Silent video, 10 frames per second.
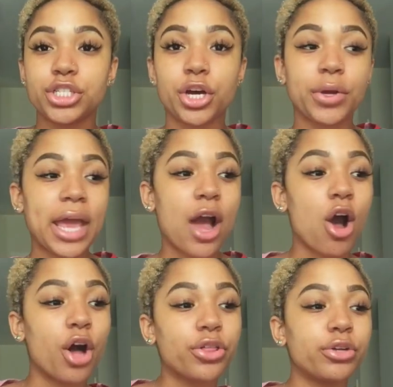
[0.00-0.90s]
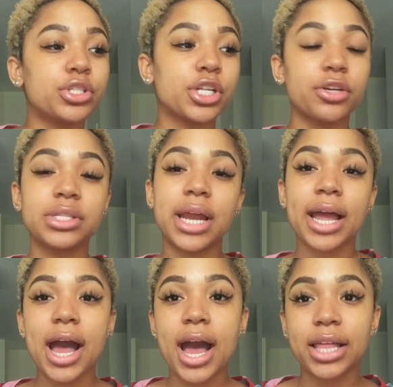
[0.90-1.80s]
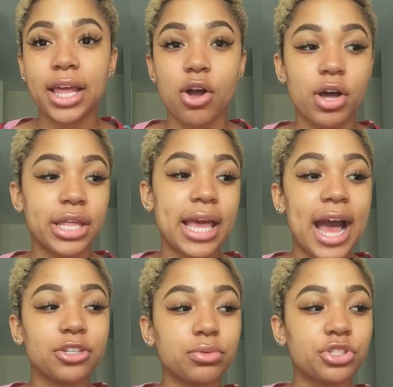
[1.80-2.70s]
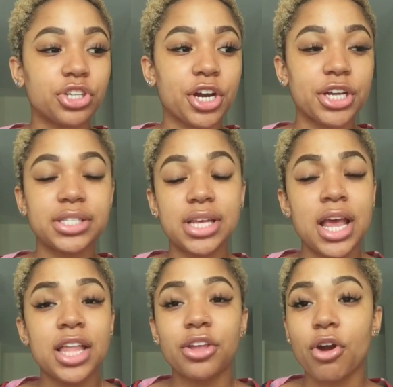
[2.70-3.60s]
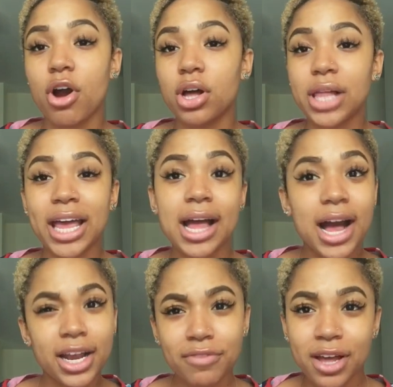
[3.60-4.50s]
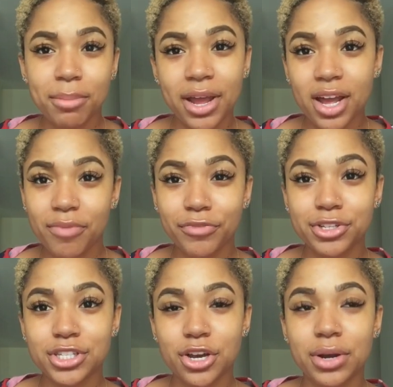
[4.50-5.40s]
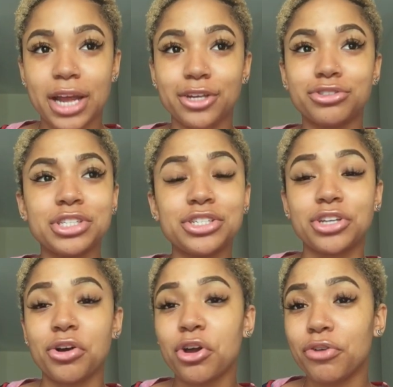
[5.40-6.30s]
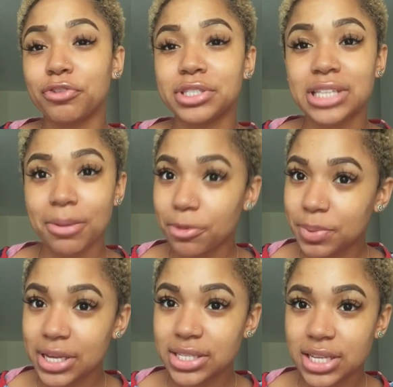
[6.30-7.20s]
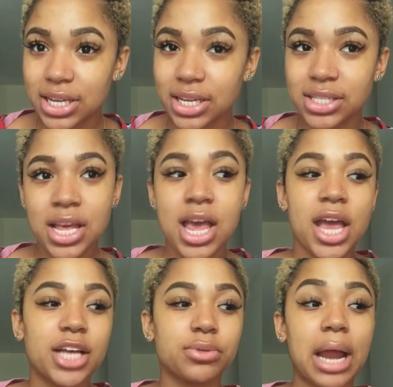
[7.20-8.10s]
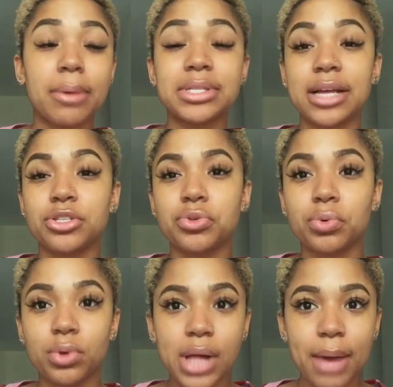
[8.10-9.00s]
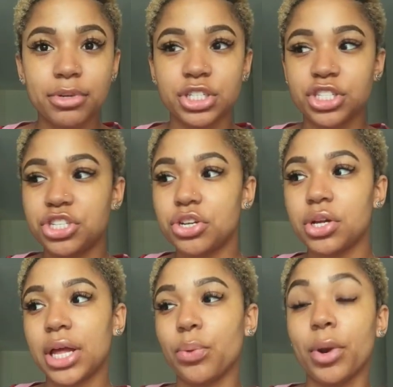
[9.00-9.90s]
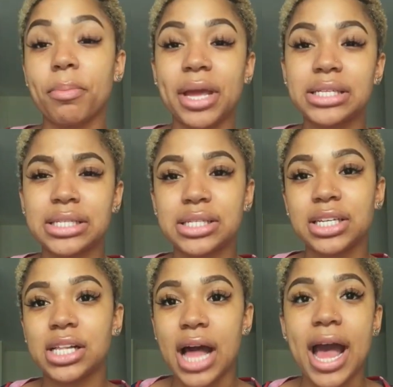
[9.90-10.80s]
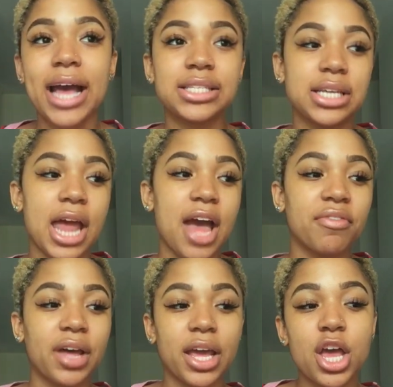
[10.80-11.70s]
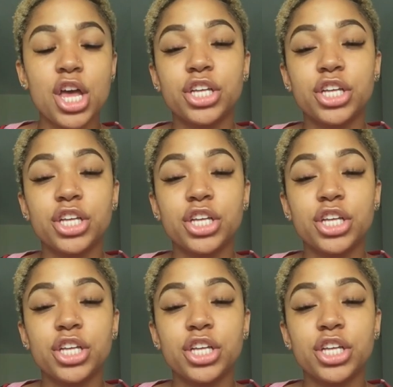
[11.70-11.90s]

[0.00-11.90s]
So yeah, all those clothes that I got, like all the casual shirts, they're all like kind of out of my comfort zone. I usually don't go for staple pieces because when I was at school, I would just, you know, like wear basics to class and have like